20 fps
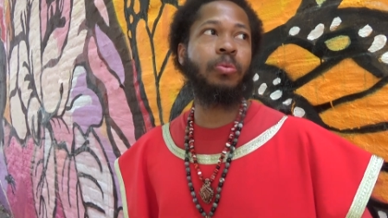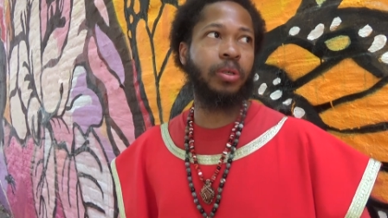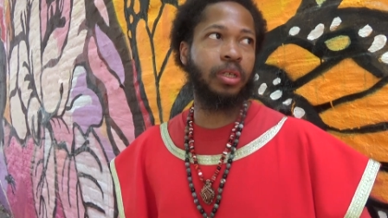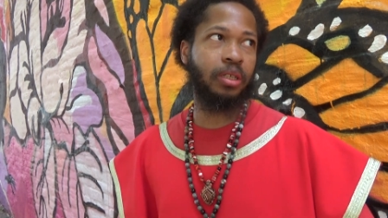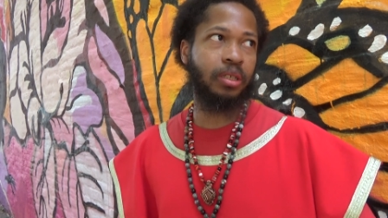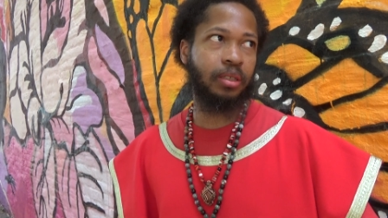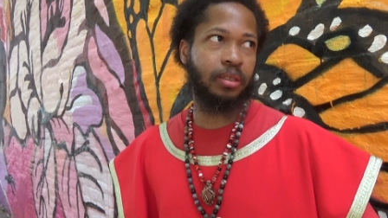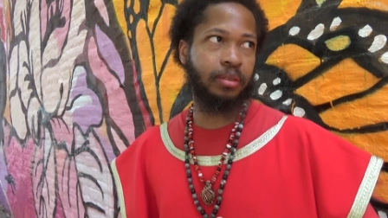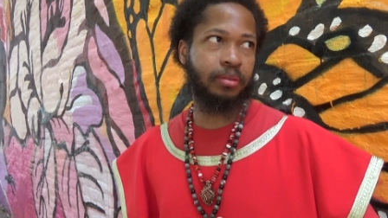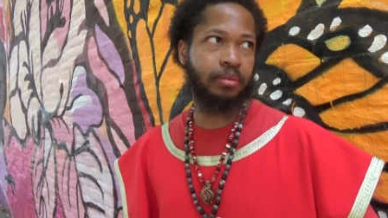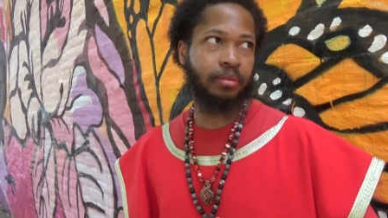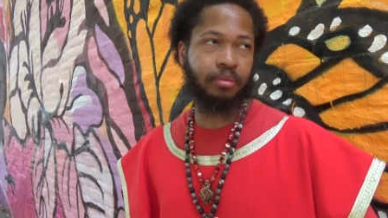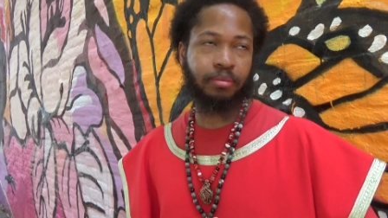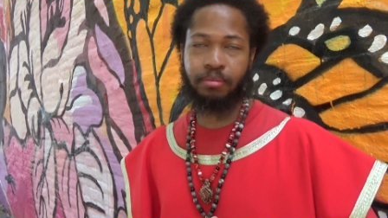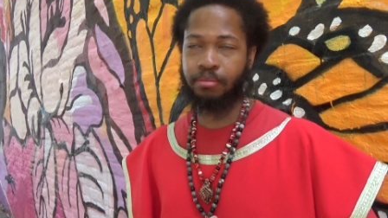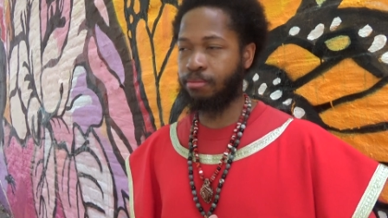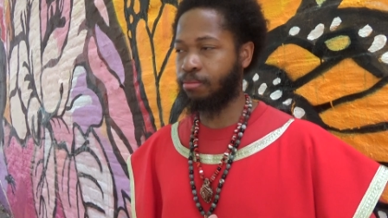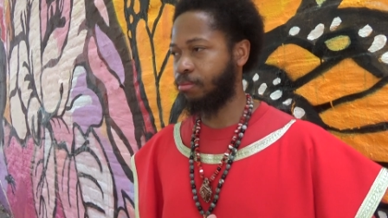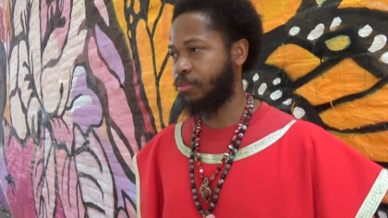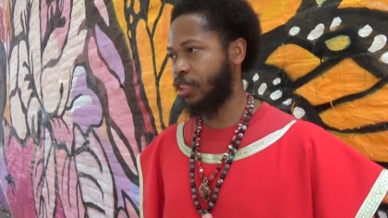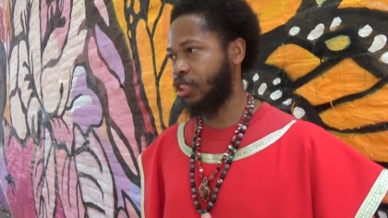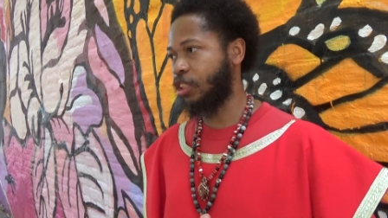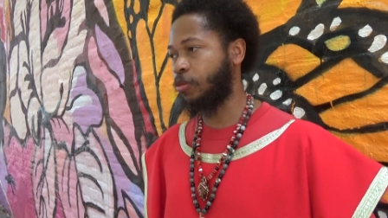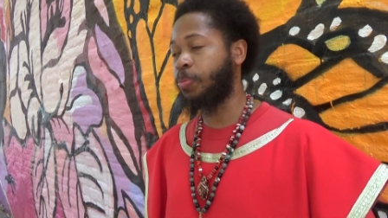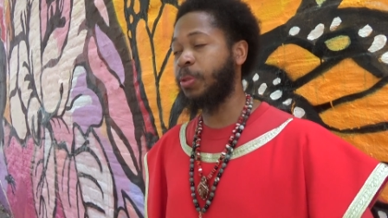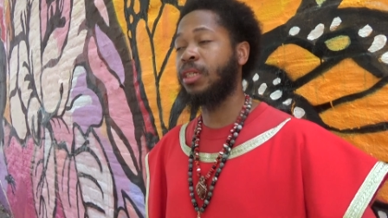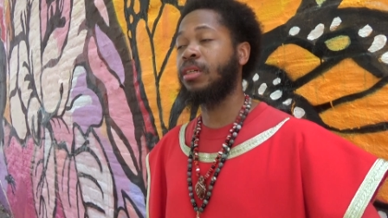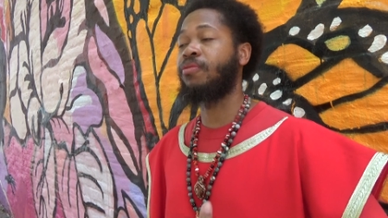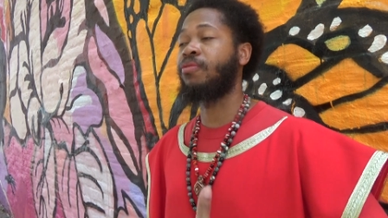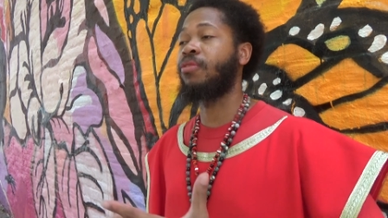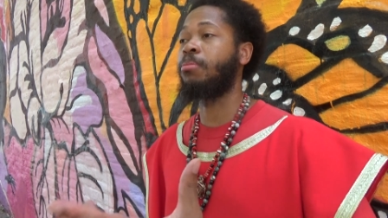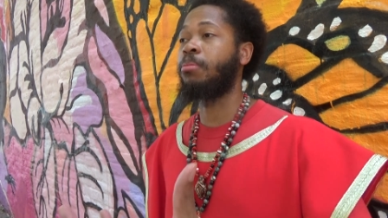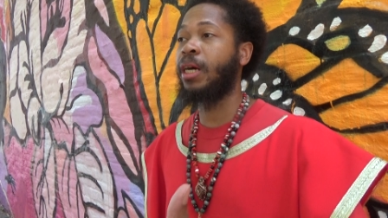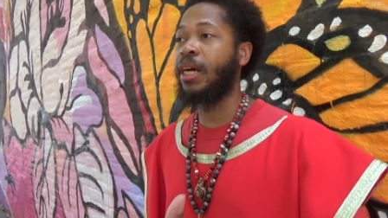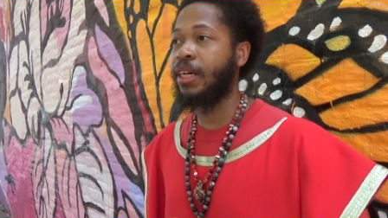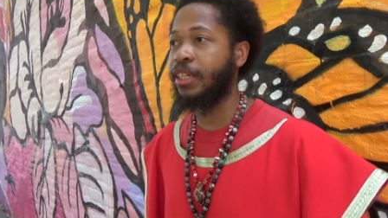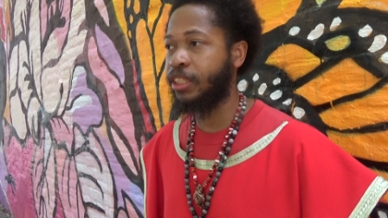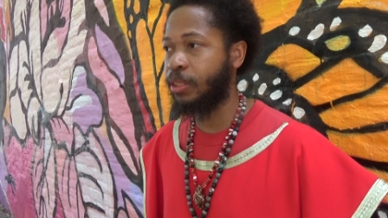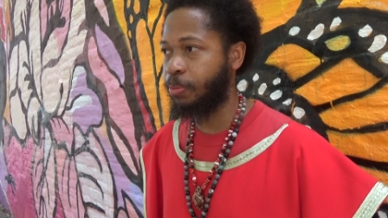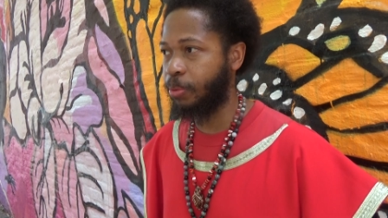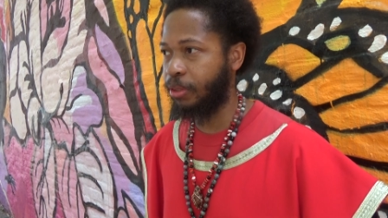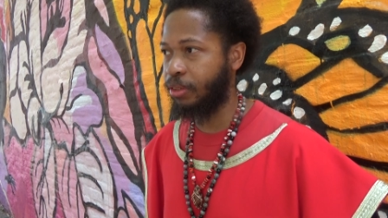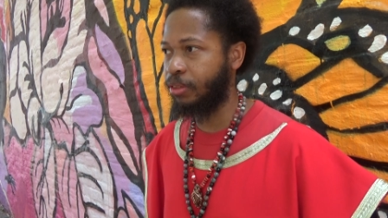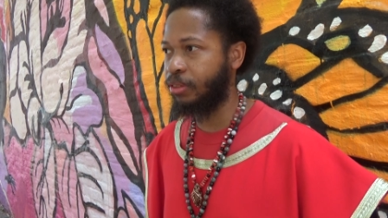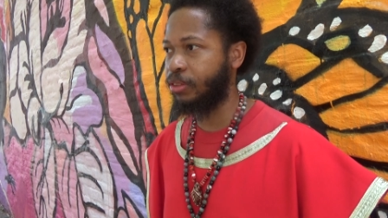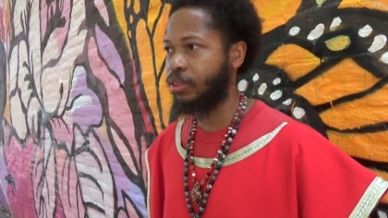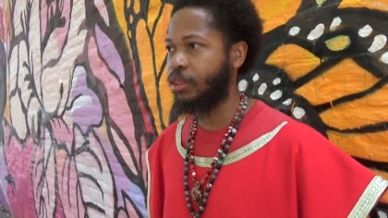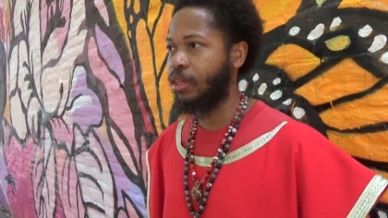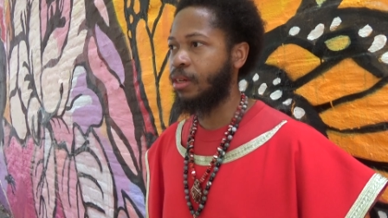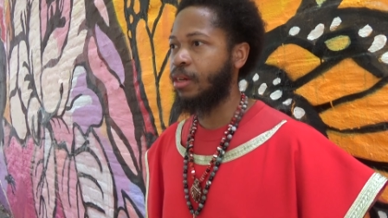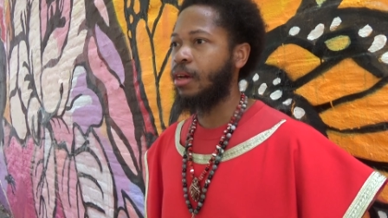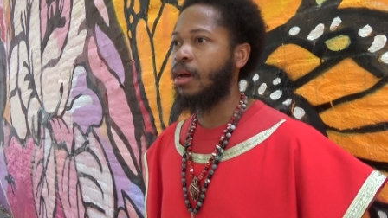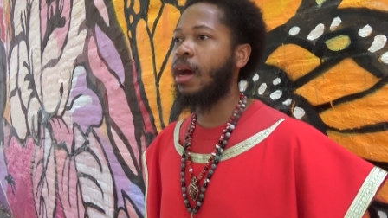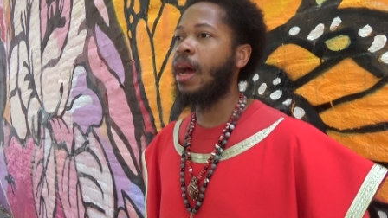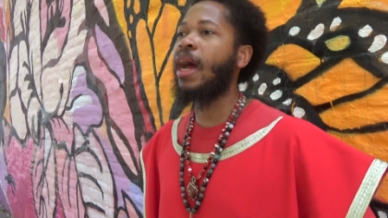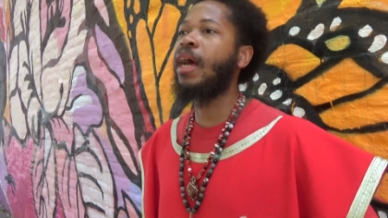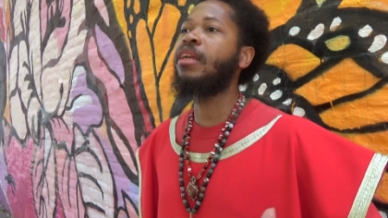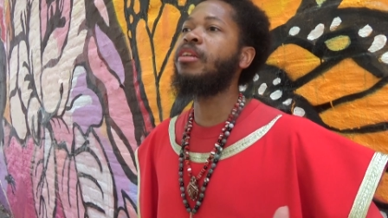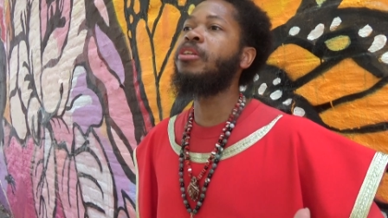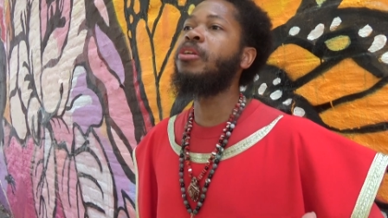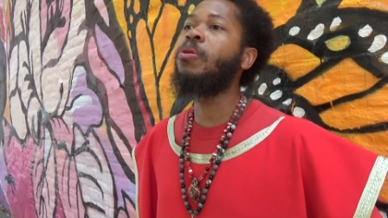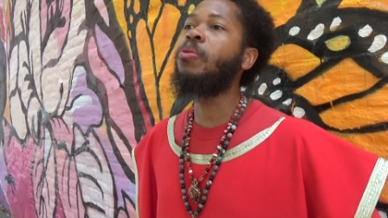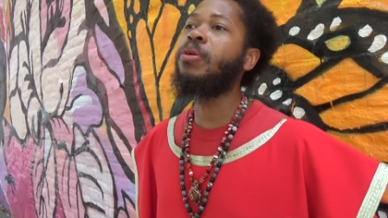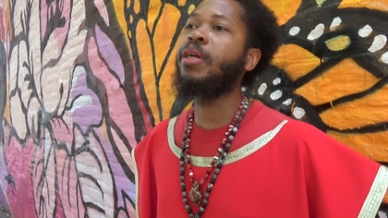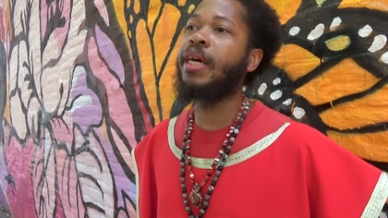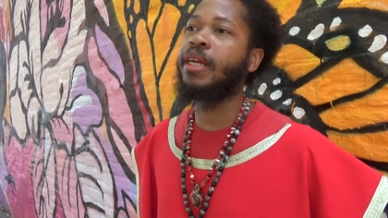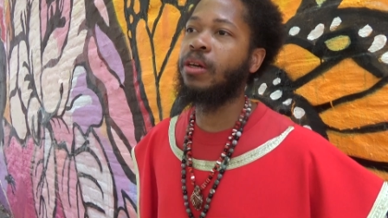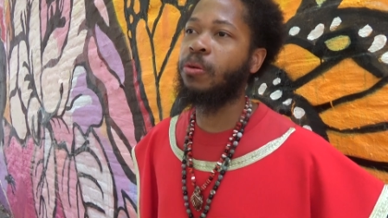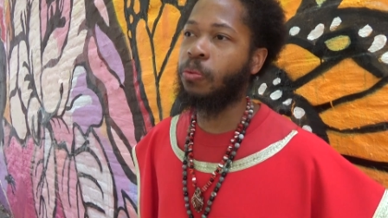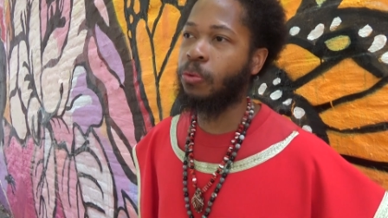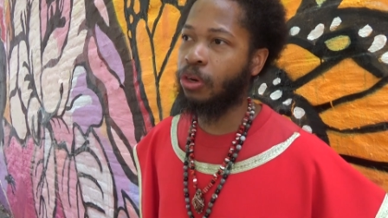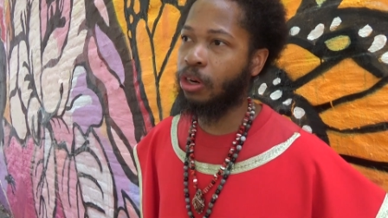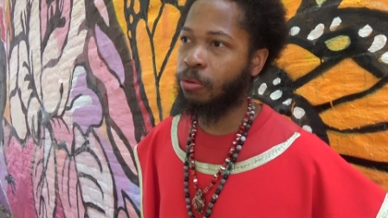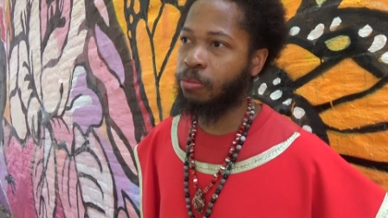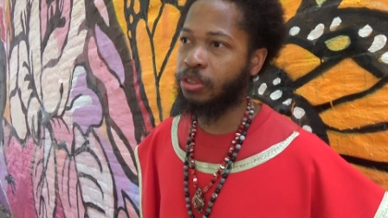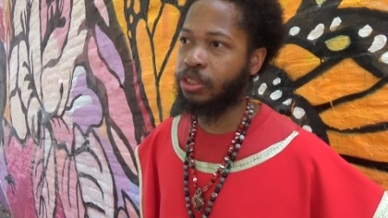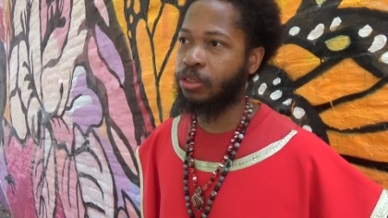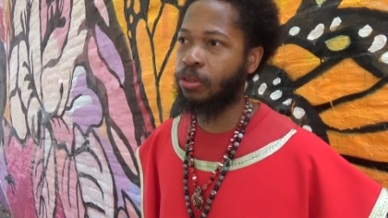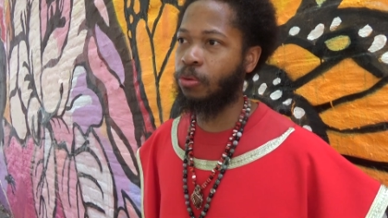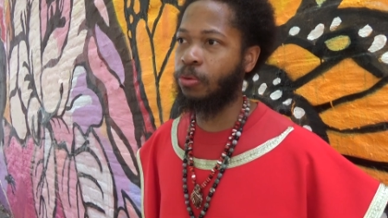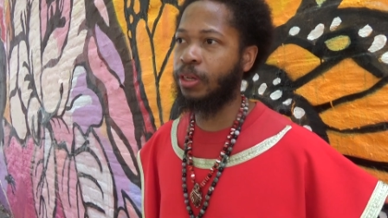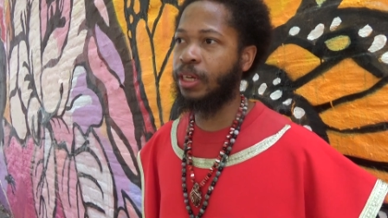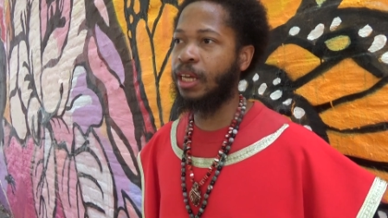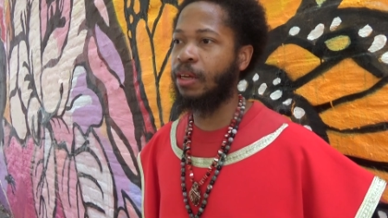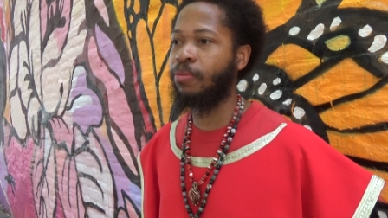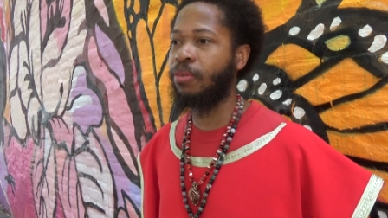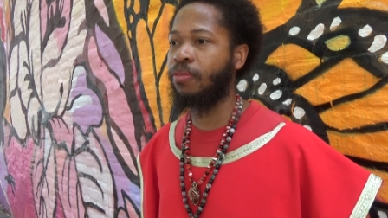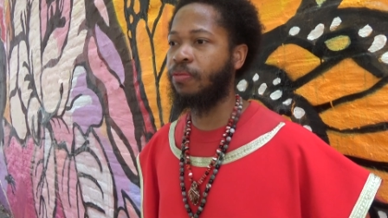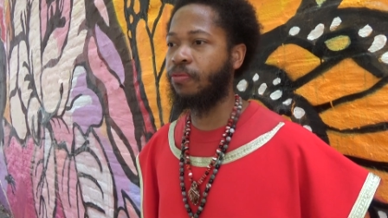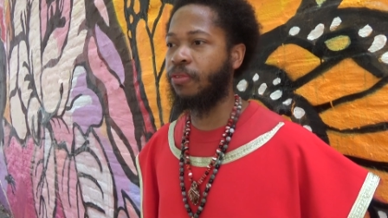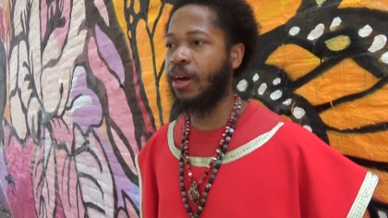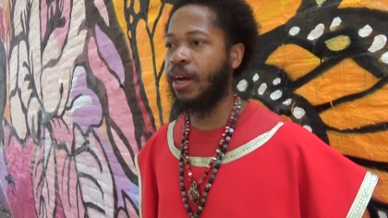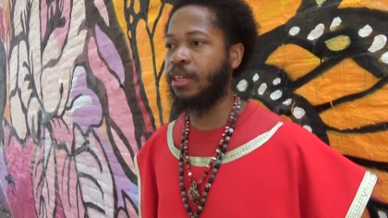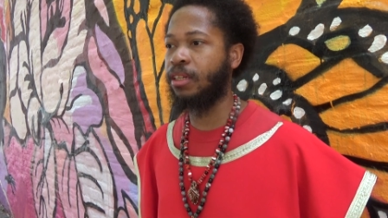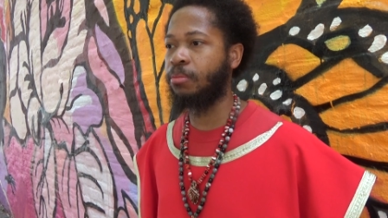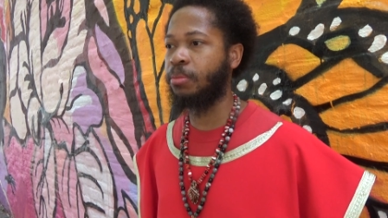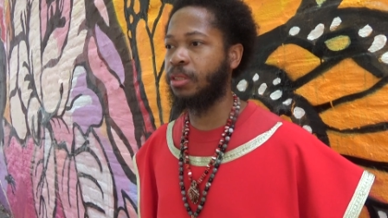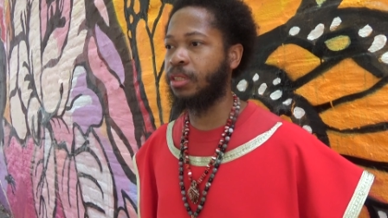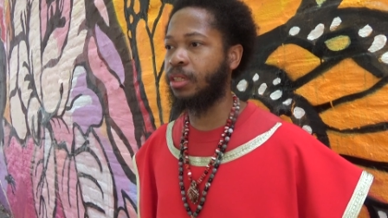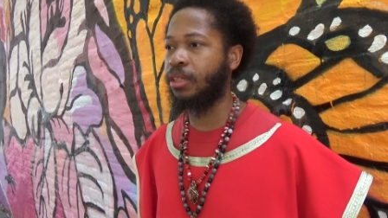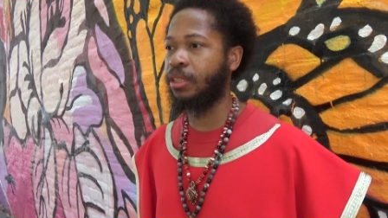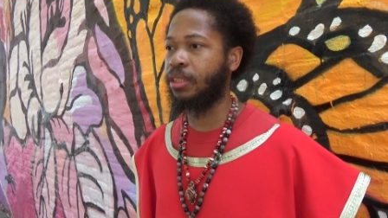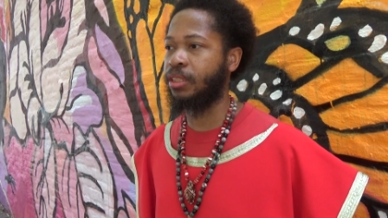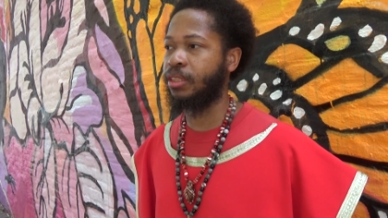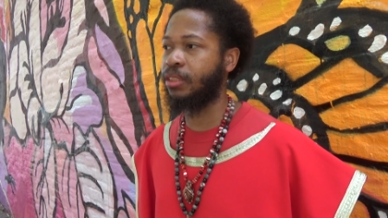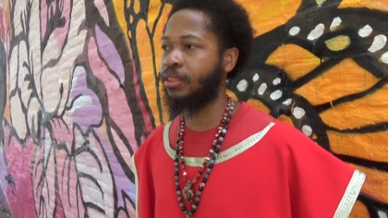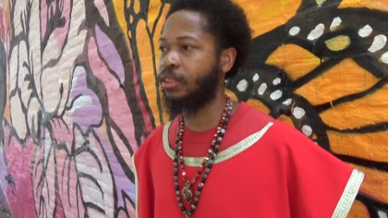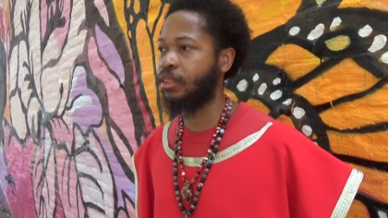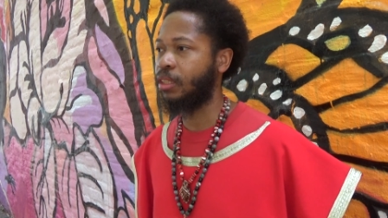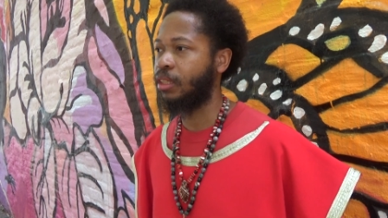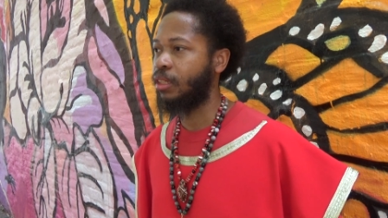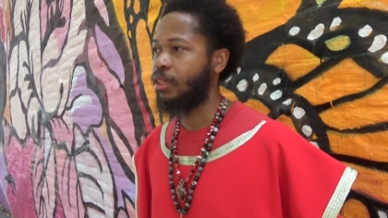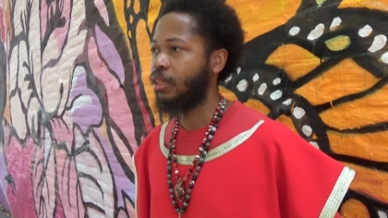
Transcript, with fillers: Well, speaking from my experience, I knew that the world was gonna end with fire because